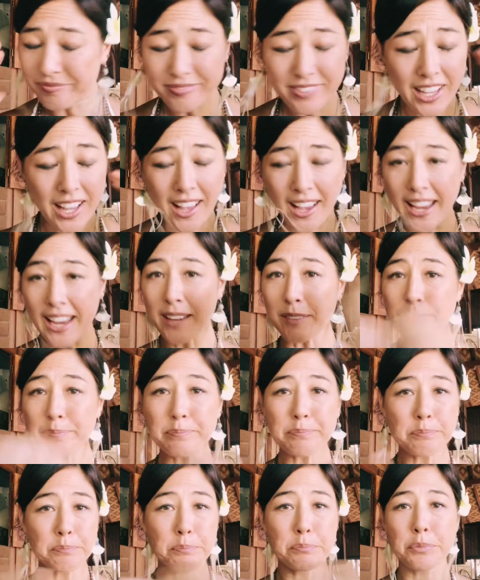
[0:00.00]
I
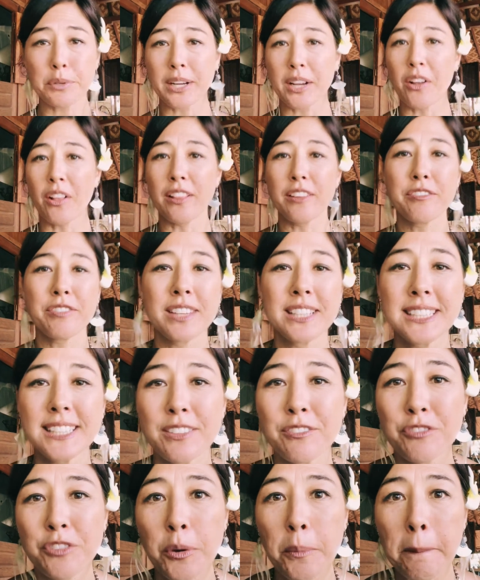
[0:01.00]
bring all of this
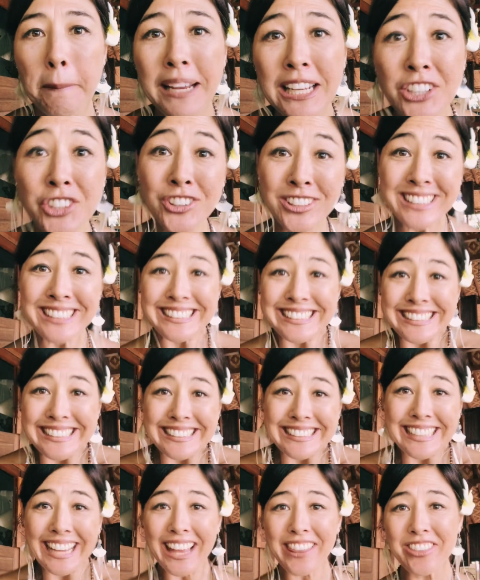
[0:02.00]
information
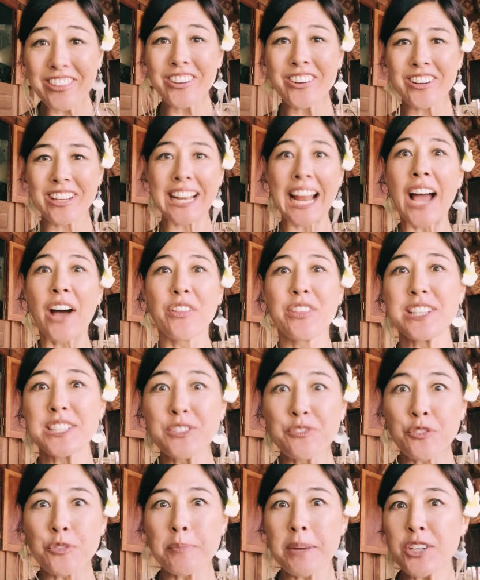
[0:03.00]
together and how this
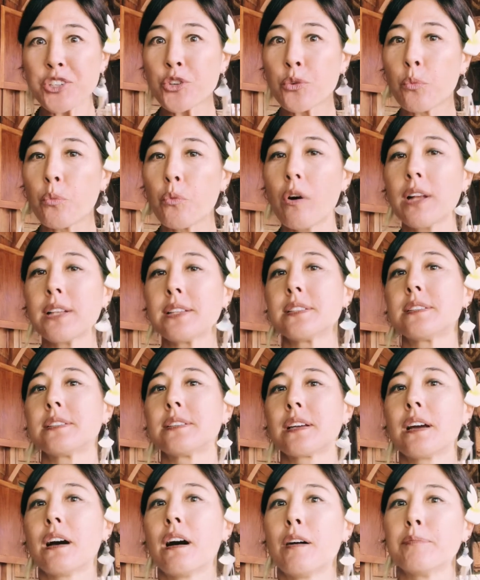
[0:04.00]
information wants to
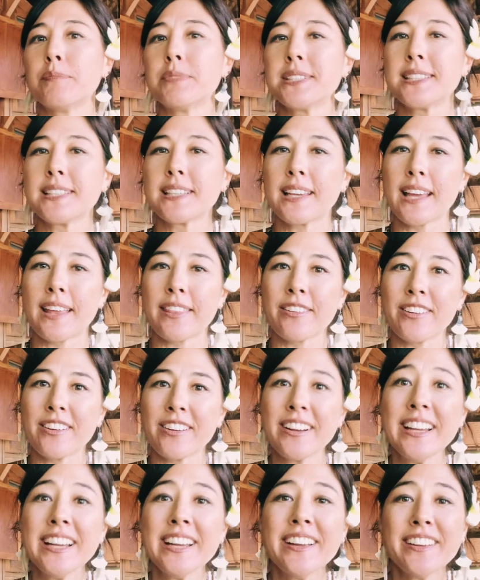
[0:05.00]
come together.
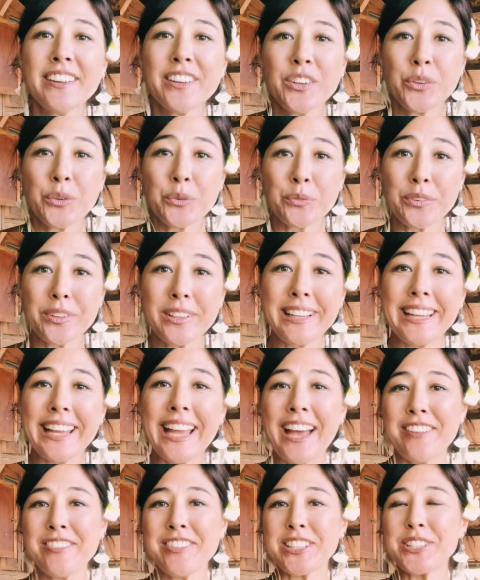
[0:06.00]
Really
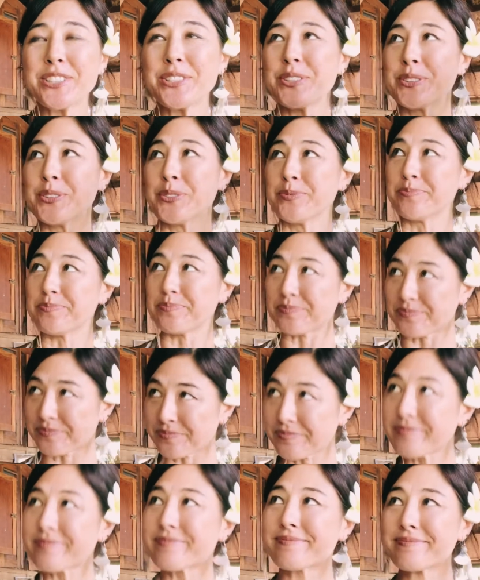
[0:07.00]
having to,
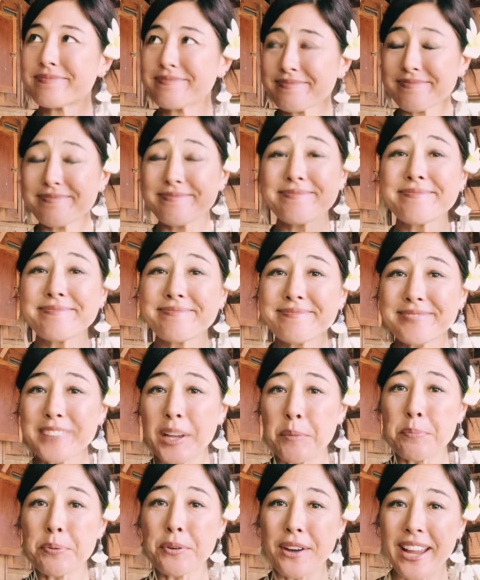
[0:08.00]
I
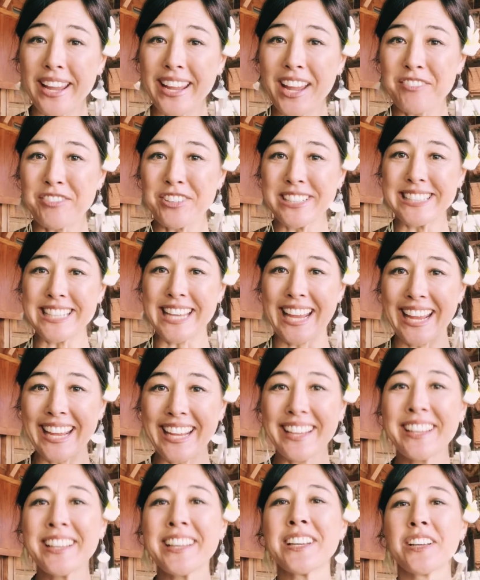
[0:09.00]
pray every day.
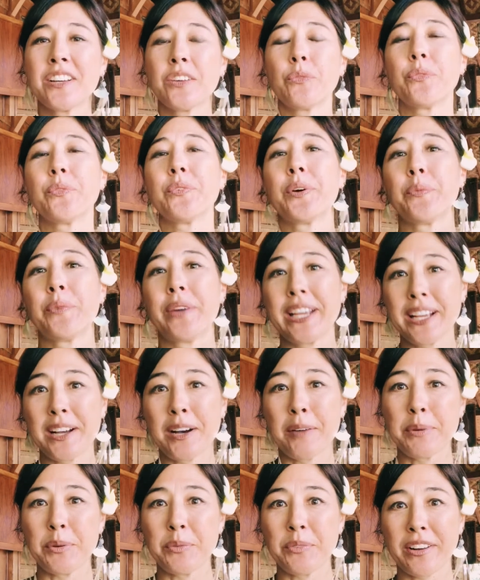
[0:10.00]
I wake
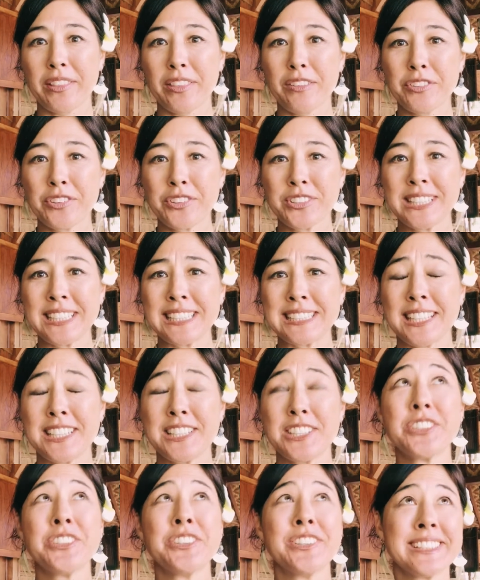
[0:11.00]
up and one of the first things I
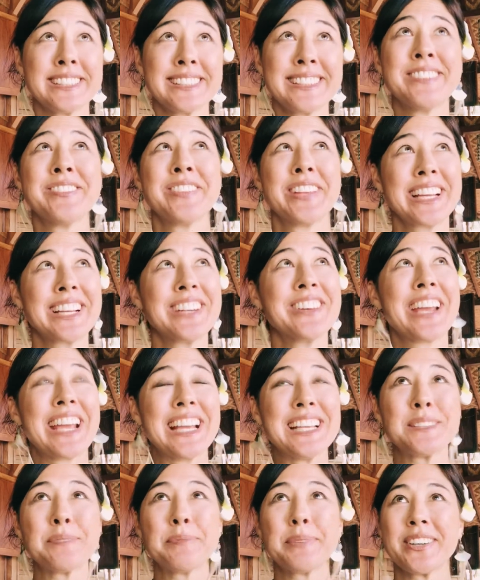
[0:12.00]
do is okay,
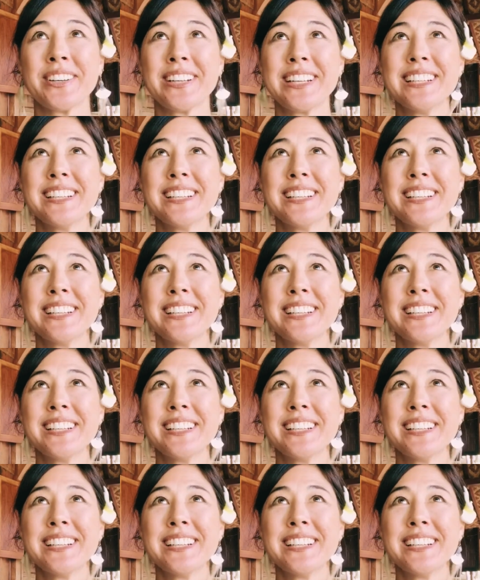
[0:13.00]
Spirit,